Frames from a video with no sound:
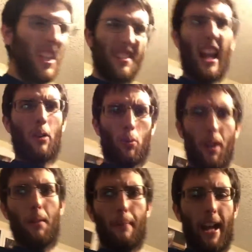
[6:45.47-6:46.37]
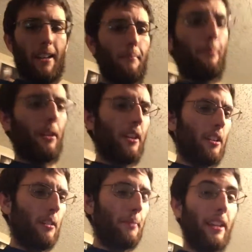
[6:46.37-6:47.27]
it's not real bad.
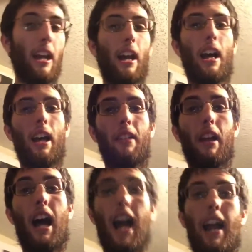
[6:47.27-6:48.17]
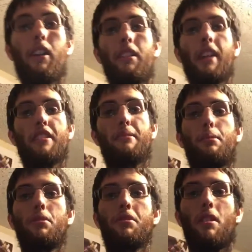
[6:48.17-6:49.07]
But yeah, the higher the
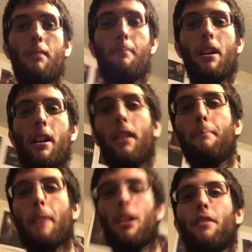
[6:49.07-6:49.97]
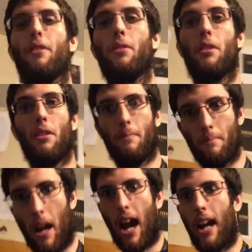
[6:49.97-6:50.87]
decibels on my microphone, the
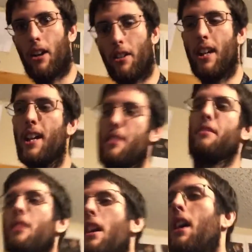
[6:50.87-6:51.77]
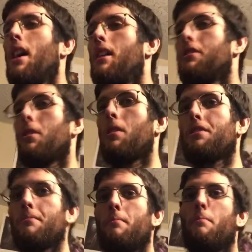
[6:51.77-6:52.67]
higher the hiss. So
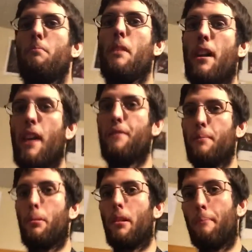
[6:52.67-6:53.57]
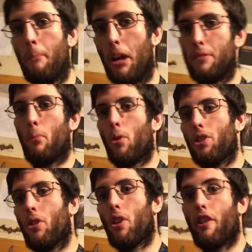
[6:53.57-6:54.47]
I'd have to put a much more
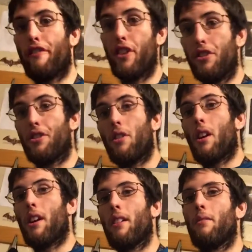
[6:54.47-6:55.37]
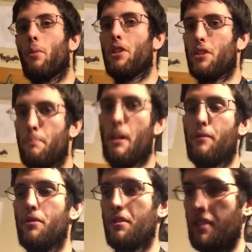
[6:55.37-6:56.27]
stronger filter on it, which
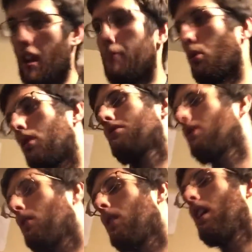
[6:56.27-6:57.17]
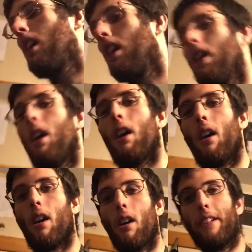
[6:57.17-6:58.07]
muffles the sound more. So
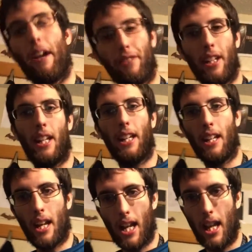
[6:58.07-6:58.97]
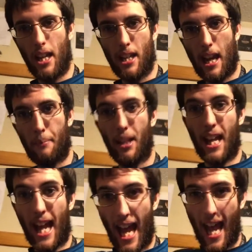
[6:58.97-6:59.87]
definitely need to get a camera
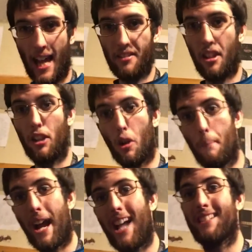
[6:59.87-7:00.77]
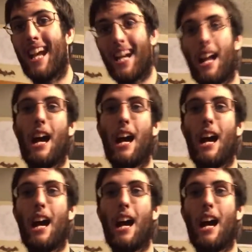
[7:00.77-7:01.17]
that has a low pass and